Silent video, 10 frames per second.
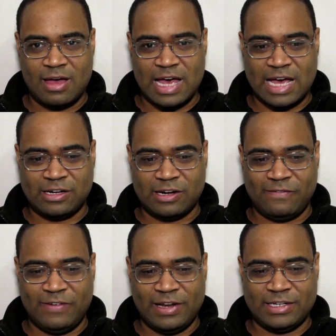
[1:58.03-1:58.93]
After
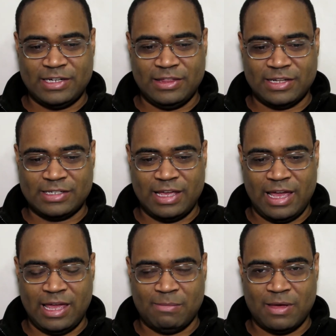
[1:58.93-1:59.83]
finishing this
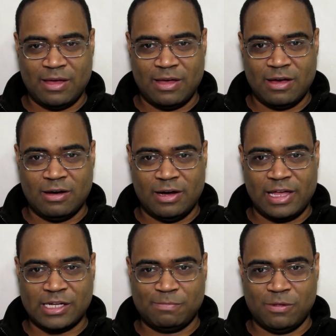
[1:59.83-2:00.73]
game, I
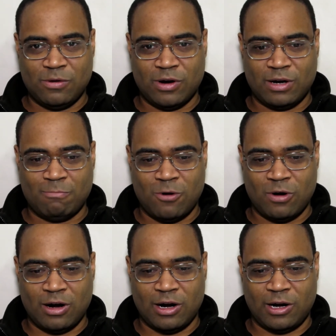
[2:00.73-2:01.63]
explored
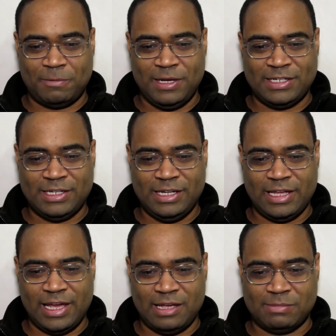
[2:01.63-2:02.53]
more RPG
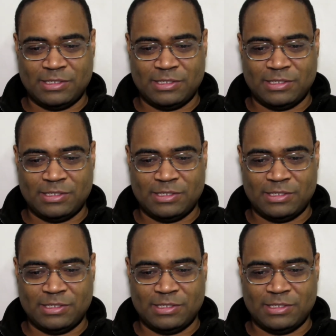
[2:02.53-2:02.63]
games